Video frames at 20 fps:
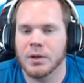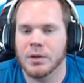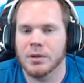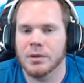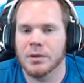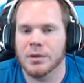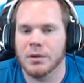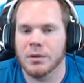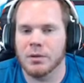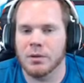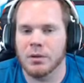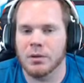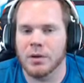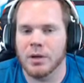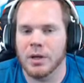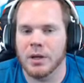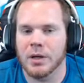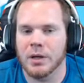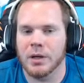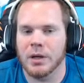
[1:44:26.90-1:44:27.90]
So go
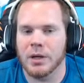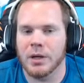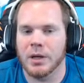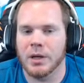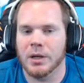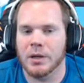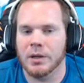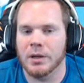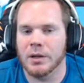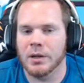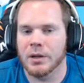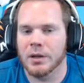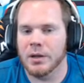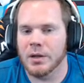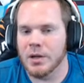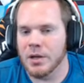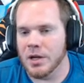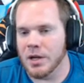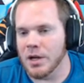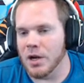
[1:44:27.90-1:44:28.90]
ahead and...
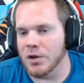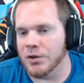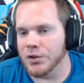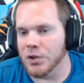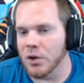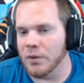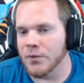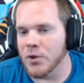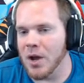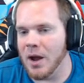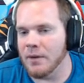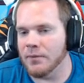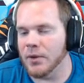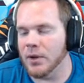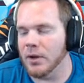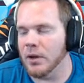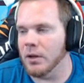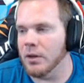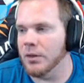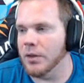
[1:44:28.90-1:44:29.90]
Yeah, so if you have
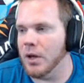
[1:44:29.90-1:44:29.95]
the